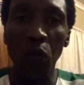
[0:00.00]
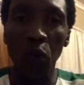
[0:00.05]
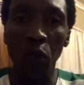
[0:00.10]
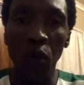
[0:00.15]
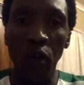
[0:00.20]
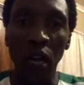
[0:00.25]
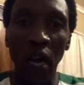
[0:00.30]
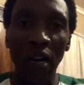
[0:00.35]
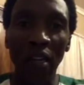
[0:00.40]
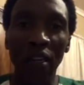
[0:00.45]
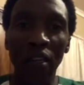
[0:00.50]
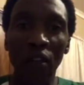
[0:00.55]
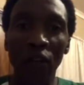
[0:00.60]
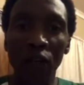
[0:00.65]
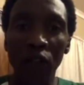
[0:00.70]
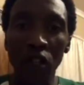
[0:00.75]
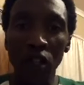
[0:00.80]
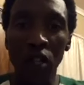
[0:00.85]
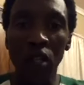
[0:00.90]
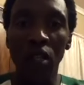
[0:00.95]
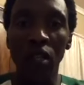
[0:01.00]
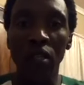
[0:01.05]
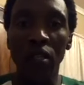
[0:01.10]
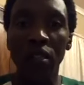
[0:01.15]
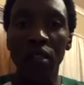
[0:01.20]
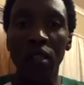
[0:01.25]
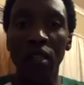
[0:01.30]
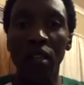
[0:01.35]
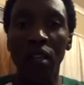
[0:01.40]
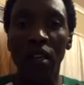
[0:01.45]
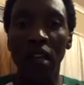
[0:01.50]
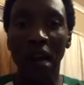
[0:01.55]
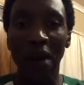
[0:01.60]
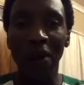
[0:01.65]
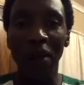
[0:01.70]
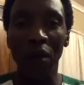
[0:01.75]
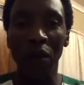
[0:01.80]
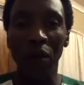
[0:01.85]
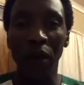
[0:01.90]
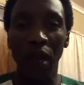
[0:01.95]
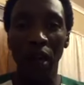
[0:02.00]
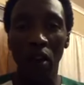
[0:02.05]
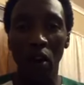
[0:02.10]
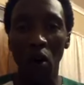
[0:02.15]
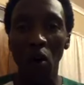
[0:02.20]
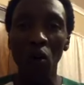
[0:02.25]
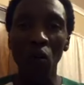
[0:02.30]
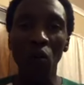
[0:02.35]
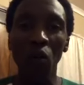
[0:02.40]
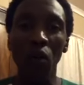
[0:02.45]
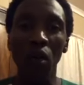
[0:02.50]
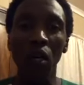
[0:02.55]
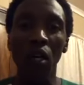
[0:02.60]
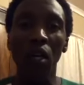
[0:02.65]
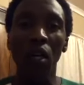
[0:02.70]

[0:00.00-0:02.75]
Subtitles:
productive years coming back home,